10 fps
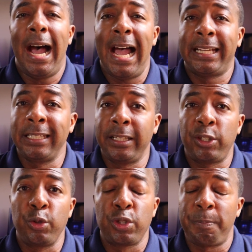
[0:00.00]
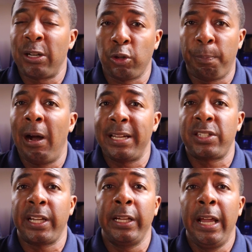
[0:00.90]
I can get you special
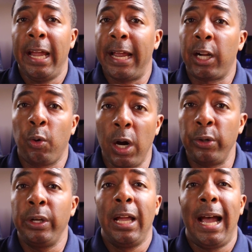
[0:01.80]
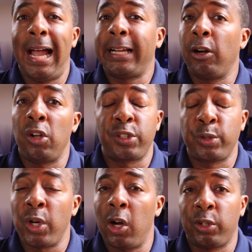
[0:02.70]
pricing and a quote. I can
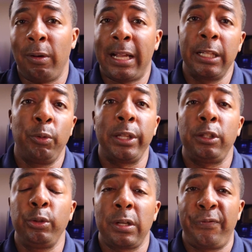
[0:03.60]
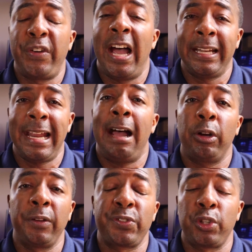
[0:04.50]
also talk directly with you to find
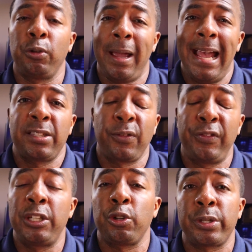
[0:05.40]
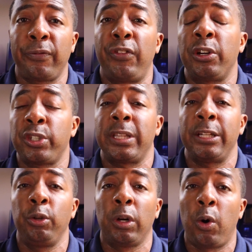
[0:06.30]
out if Zoom has the features and function
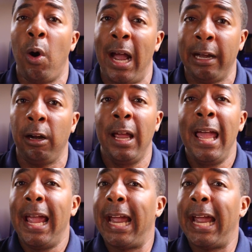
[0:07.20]
that you require.